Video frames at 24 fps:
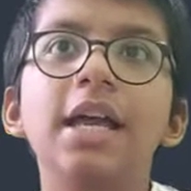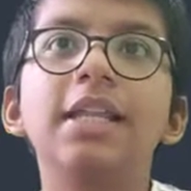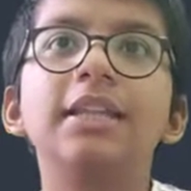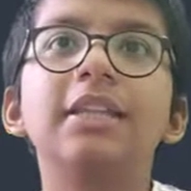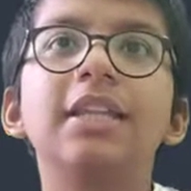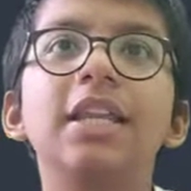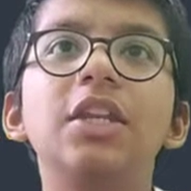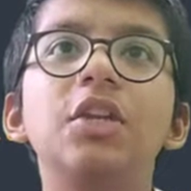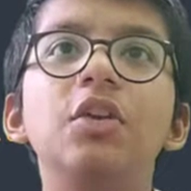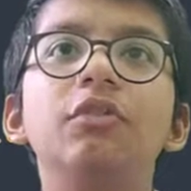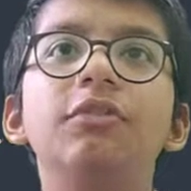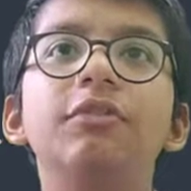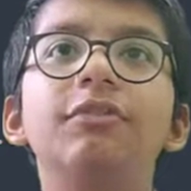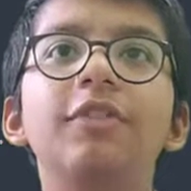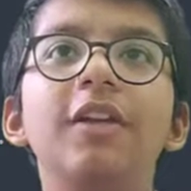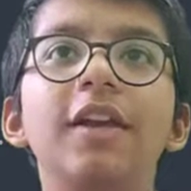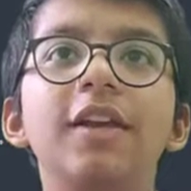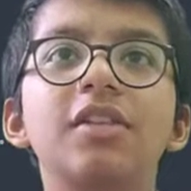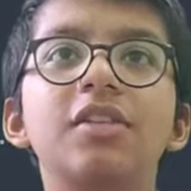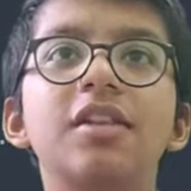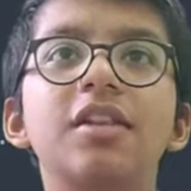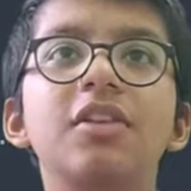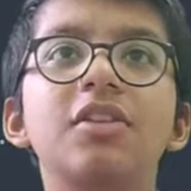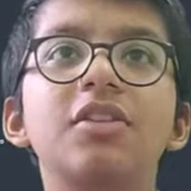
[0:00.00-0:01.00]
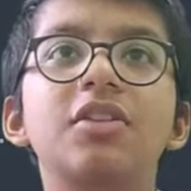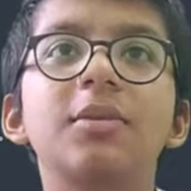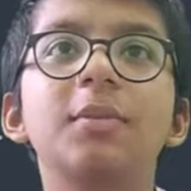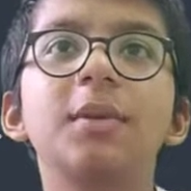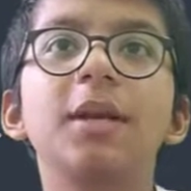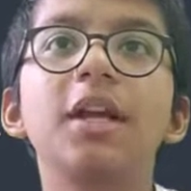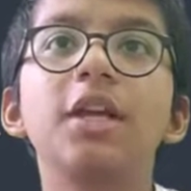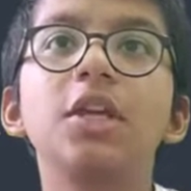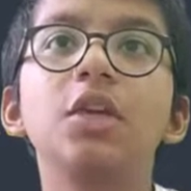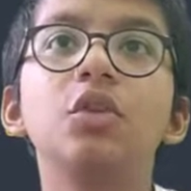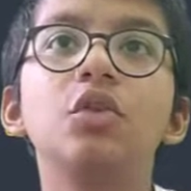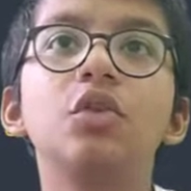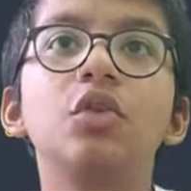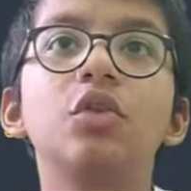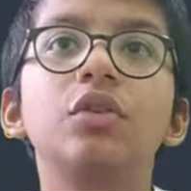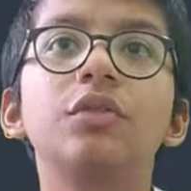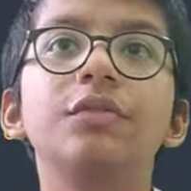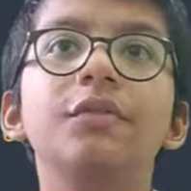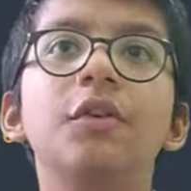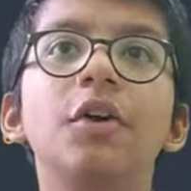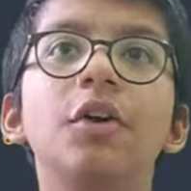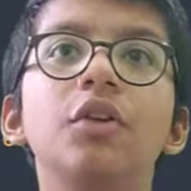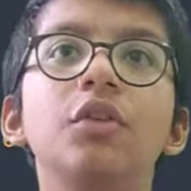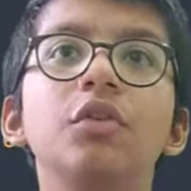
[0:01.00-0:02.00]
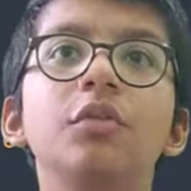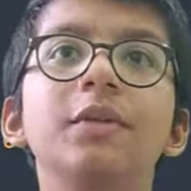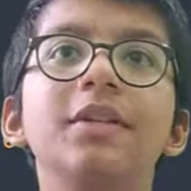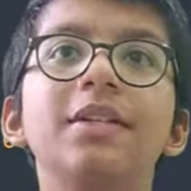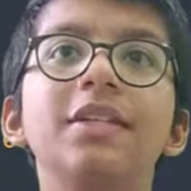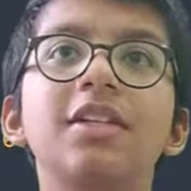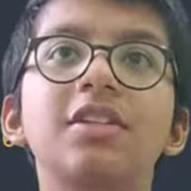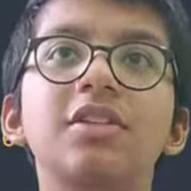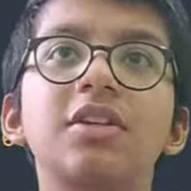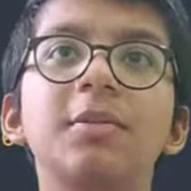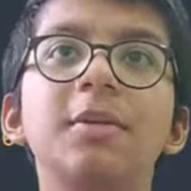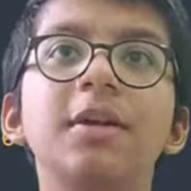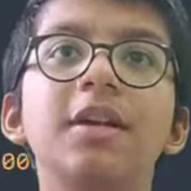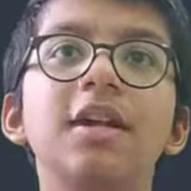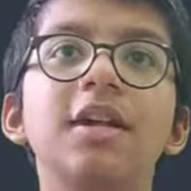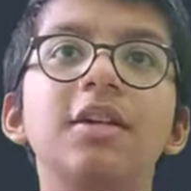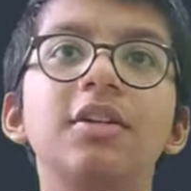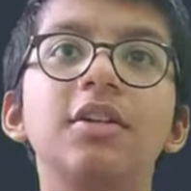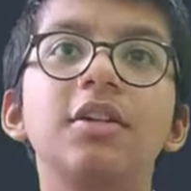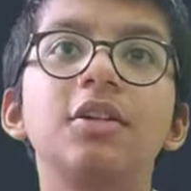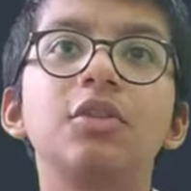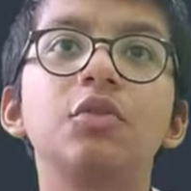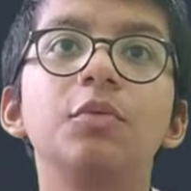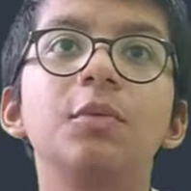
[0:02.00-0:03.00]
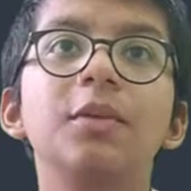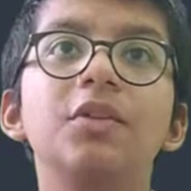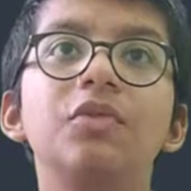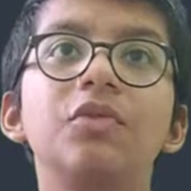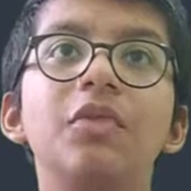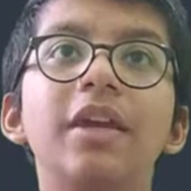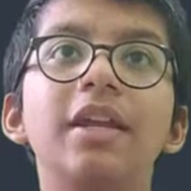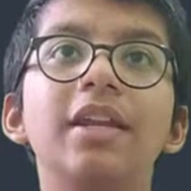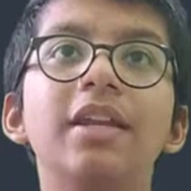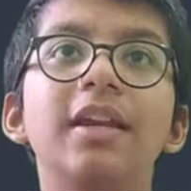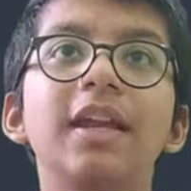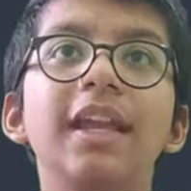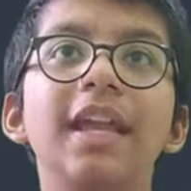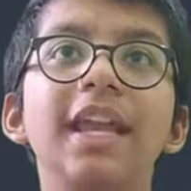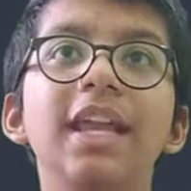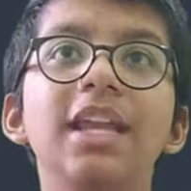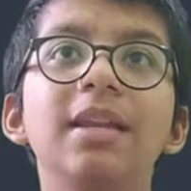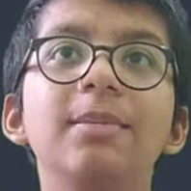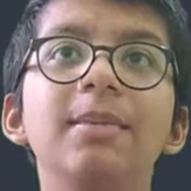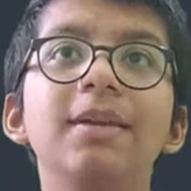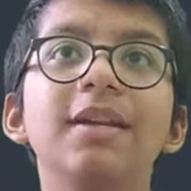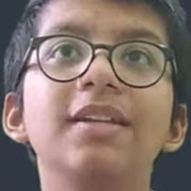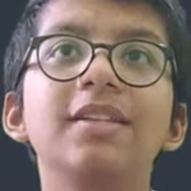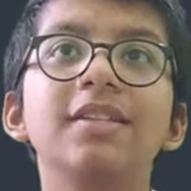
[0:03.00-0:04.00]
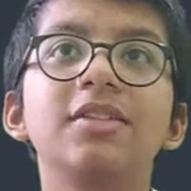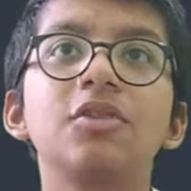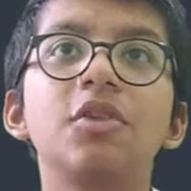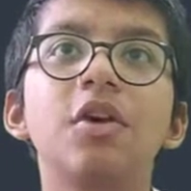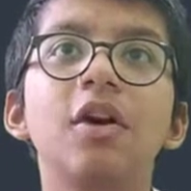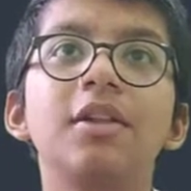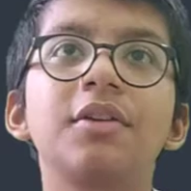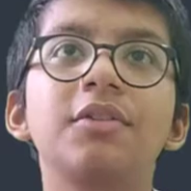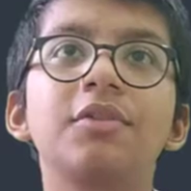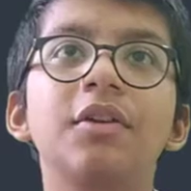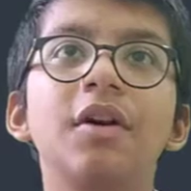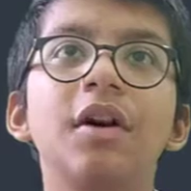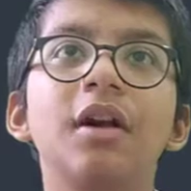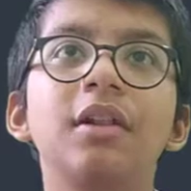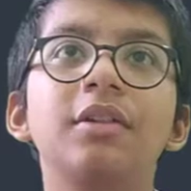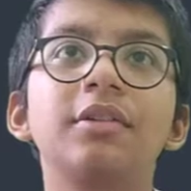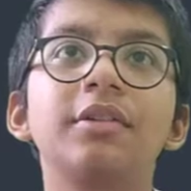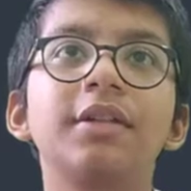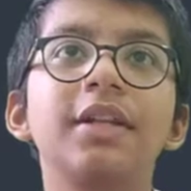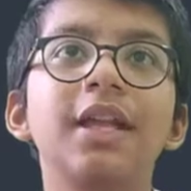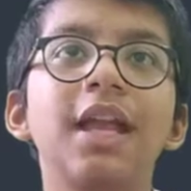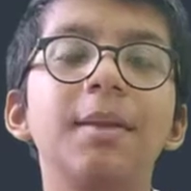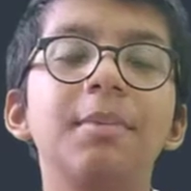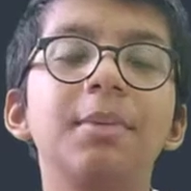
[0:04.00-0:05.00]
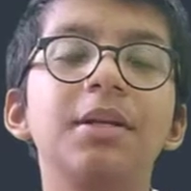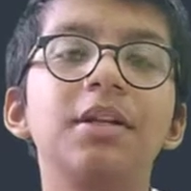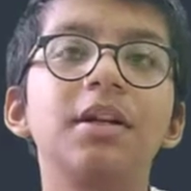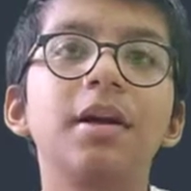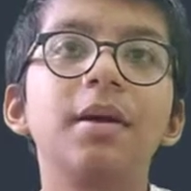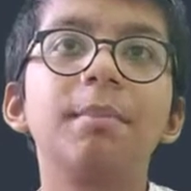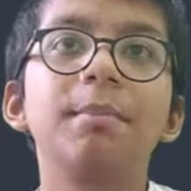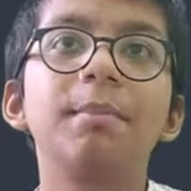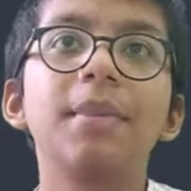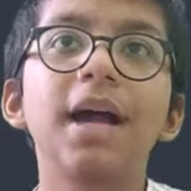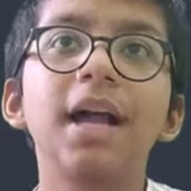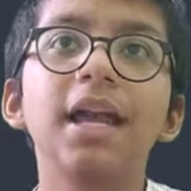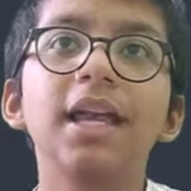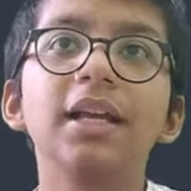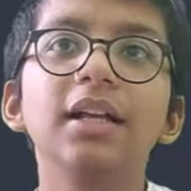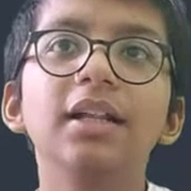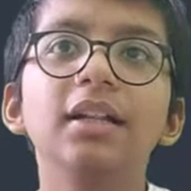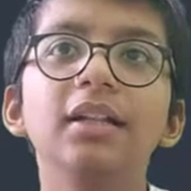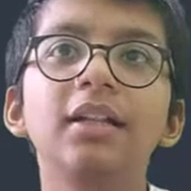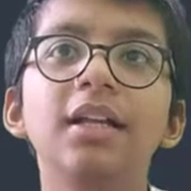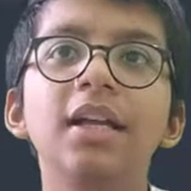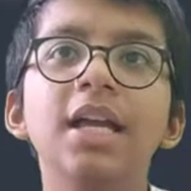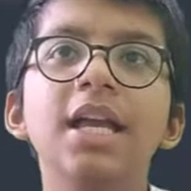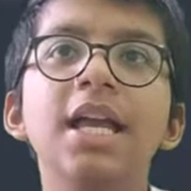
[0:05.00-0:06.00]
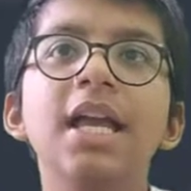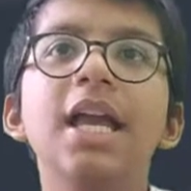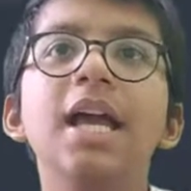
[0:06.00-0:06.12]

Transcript: Then you fix the discriminator. You don't want to discriminator to be trained again because it already have been compiled.